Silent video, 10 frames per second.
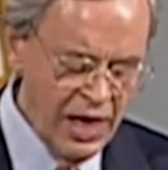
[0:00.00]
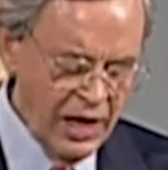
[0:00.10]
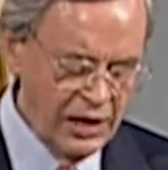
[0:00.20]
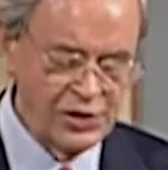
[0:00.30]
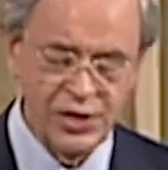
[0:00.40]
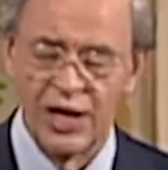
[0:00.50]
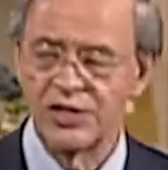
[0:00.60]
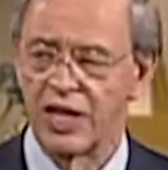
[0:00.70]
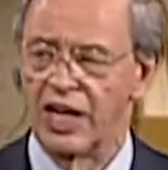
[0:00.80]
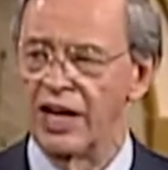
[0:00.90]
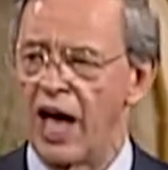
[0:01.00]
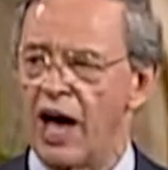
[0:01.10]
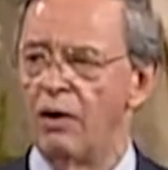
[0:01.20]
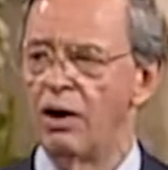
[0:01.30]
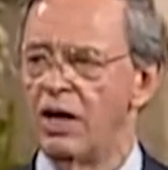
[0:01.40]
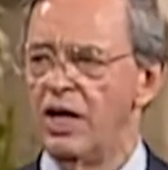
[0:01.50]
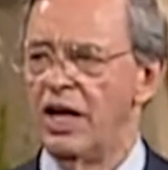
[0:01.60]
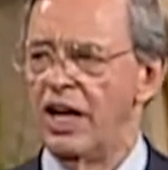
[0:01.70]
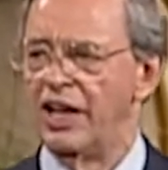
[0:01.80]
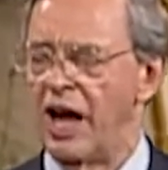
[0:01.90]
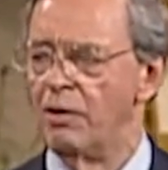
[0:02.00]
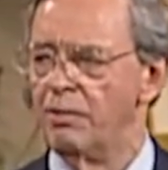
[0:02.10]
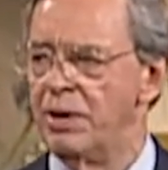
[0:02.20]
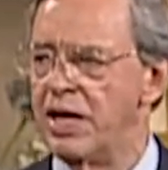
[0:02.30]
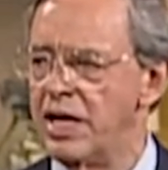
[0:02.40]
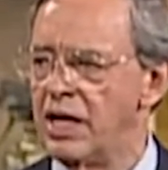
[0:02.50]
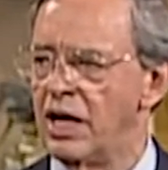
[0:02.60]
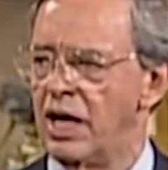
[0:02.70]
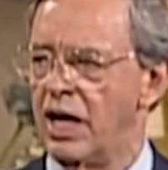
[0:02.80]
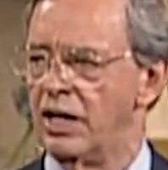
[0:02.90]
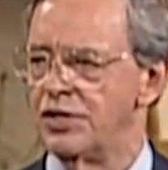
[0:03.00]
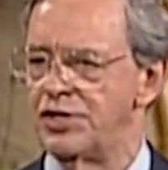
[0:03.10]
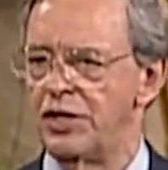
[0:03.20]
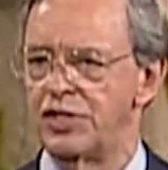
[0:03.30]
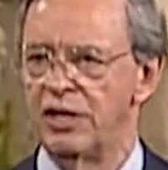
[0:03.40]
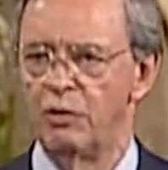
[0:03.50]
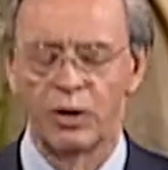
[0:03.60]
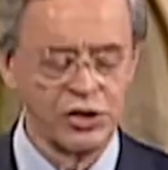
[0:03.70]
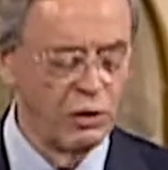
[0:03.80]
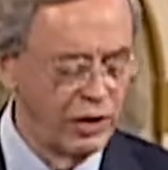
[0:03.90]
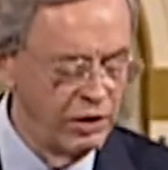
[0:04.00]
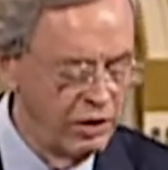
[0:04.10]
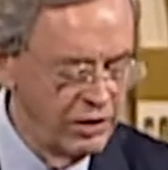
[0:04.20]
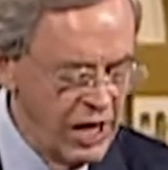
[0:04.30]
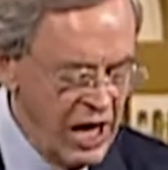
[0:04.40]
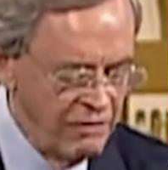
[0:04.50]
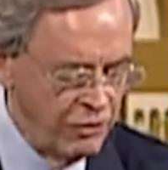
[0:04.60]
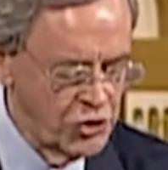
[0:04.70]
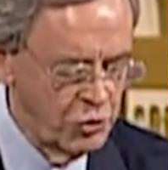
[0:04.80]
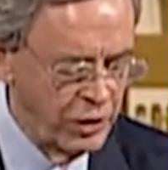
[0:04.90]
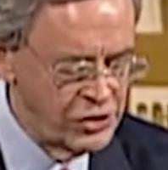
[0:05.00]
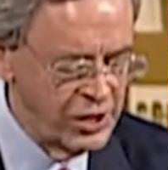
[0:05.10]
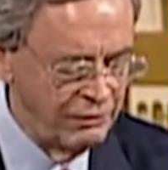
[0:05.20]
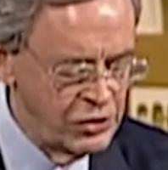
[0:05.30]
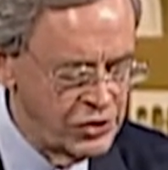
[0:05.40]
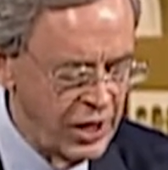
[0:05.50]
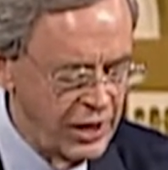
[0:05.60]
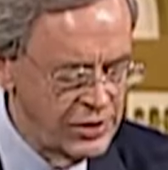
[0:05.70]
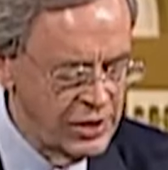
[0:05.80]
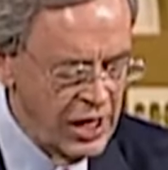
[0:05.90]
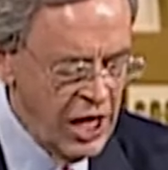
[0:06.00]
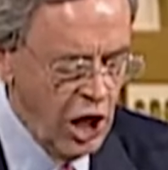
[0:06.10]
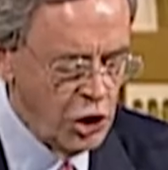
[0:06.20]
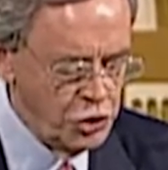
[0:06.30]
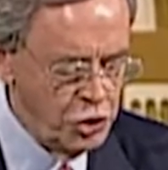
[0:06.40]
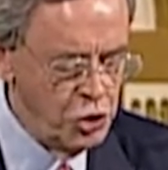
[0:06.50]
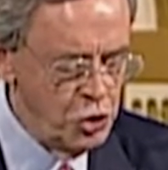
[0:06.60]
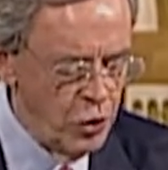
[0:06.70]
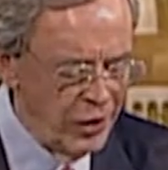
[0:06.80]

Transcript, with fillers: He says, in our, in our being uh, sensitive to what's going on, verse 27 says, Do